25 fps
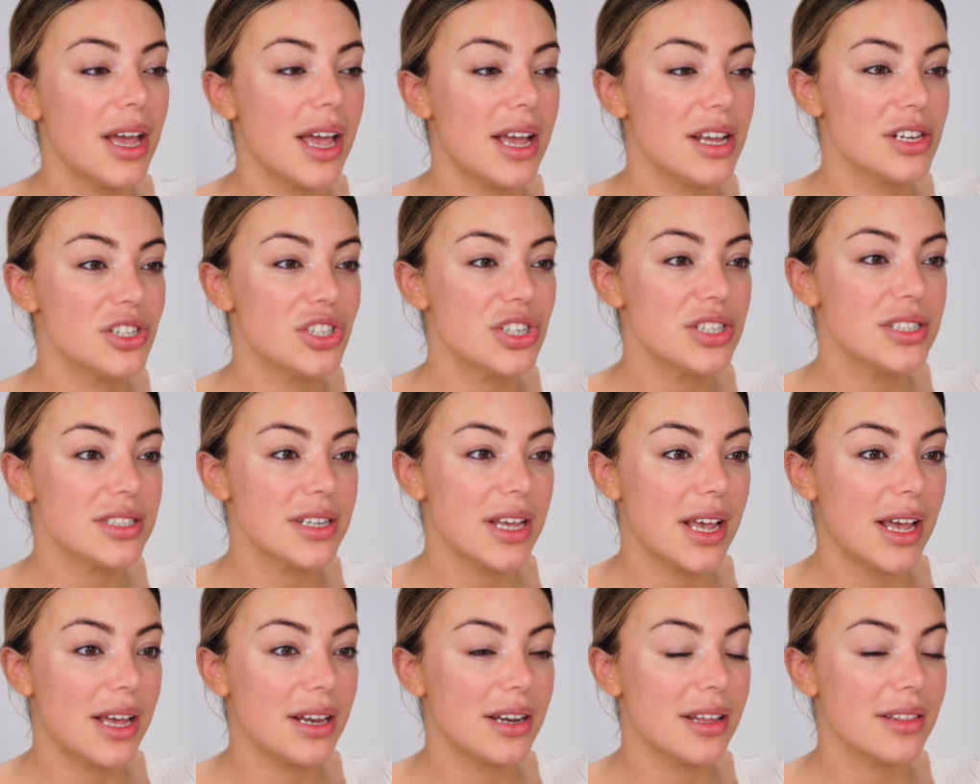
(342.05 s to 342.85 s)
And she
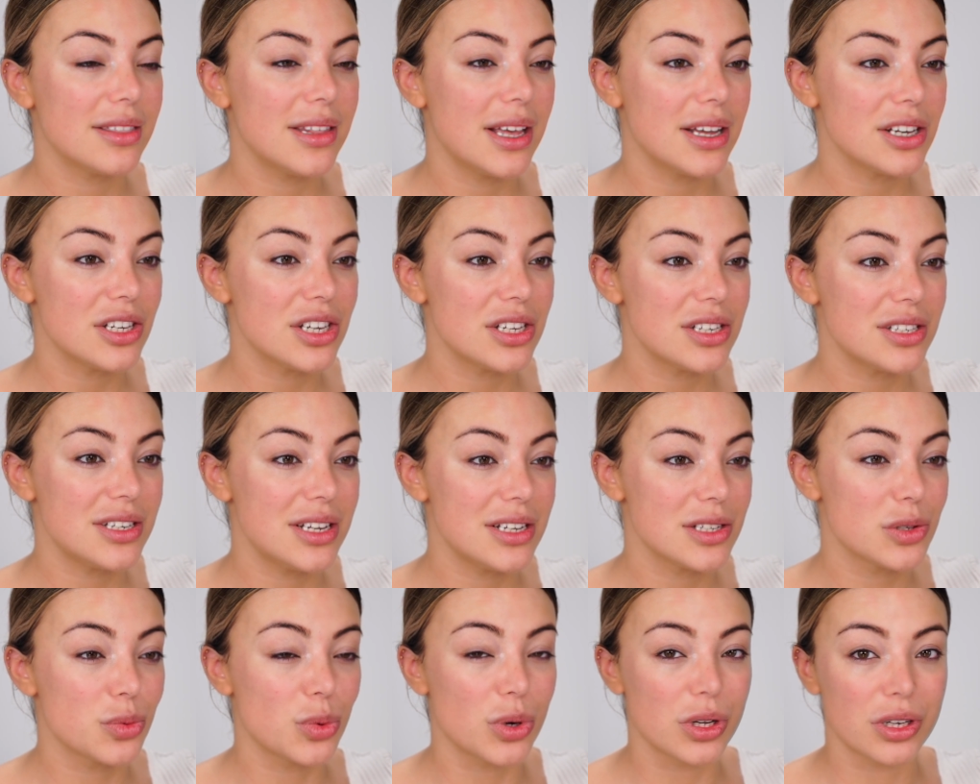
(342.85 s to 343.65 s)
said that
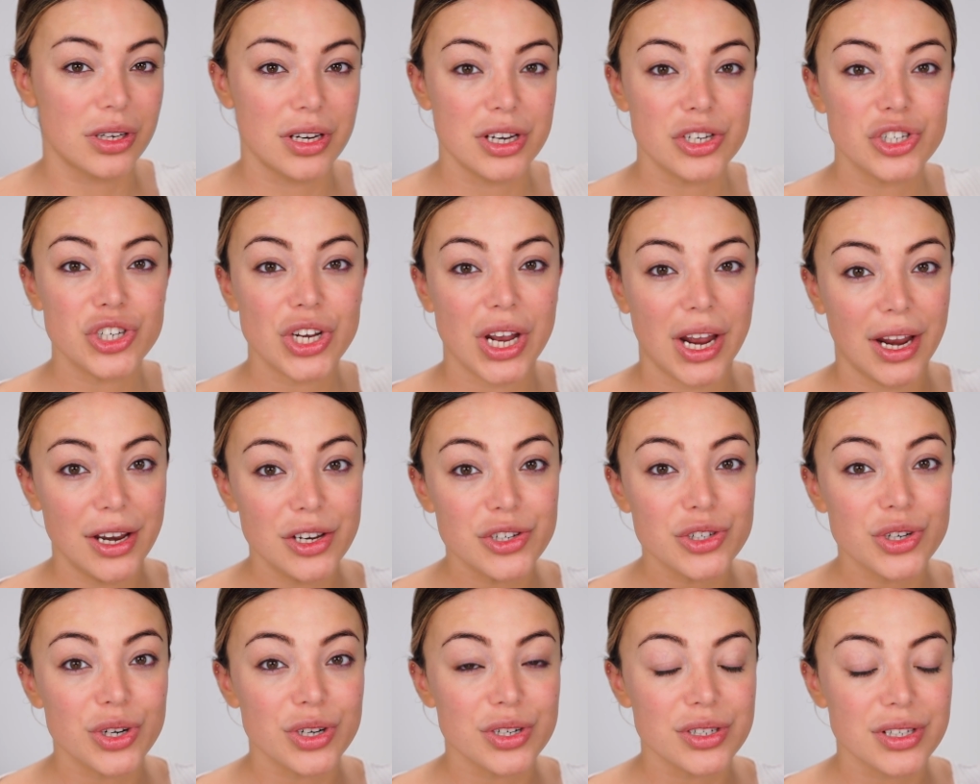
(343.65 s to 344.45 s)
this one
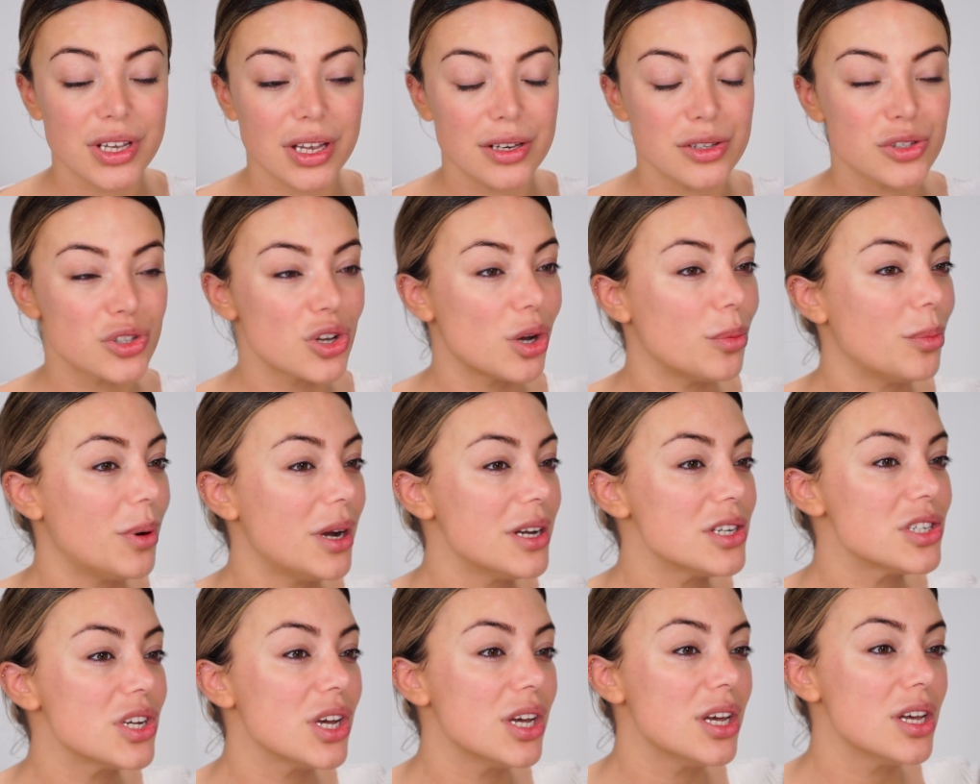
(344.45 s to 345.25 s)
changed her skin so
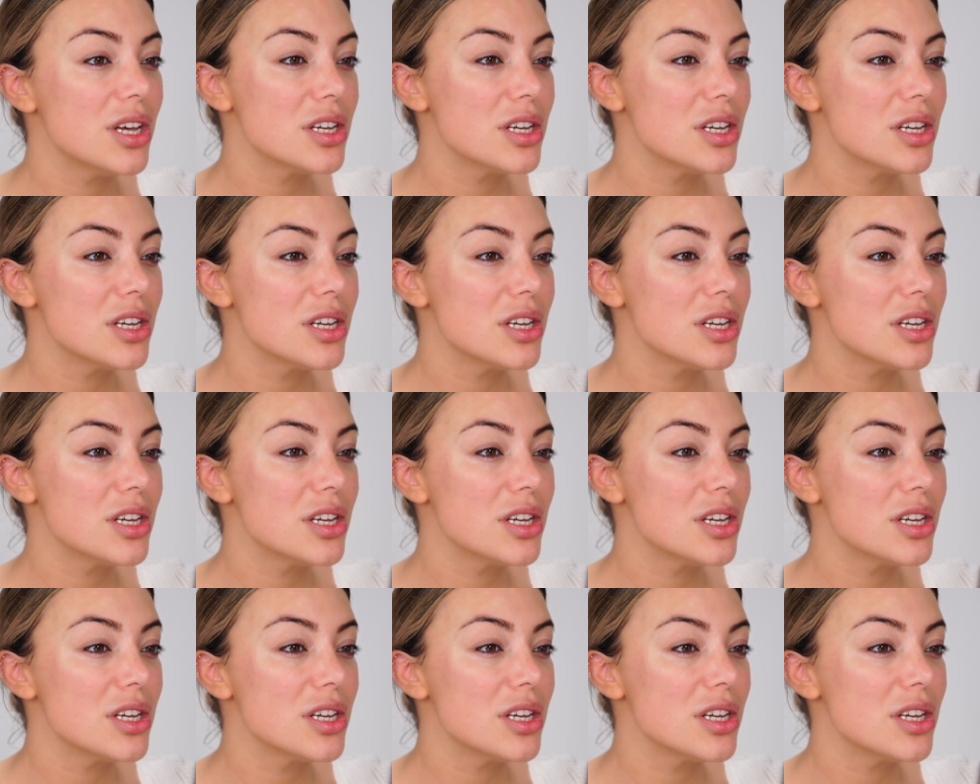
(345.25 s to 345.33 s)
much.